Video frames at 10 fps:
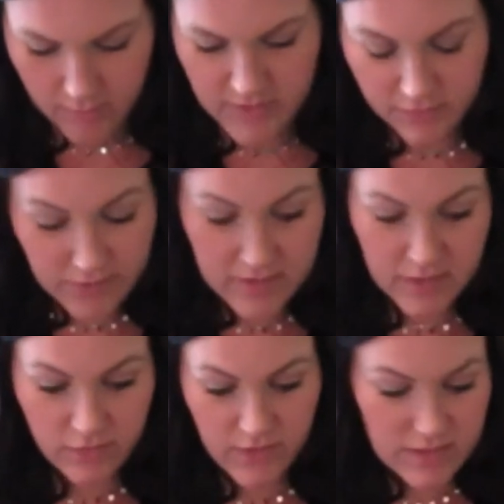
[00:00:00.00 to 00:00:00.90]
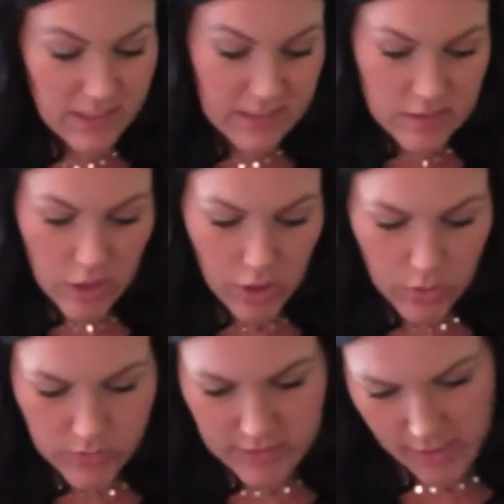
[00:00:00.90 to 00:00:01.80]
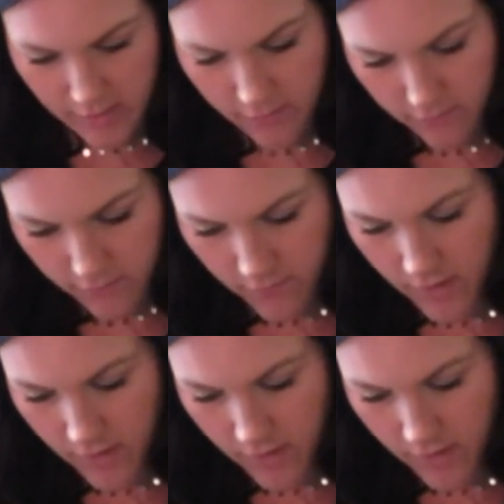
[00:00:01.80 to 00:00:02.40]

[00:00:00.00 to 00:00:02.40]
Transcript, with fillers: These are a Stitch Fix exclusive,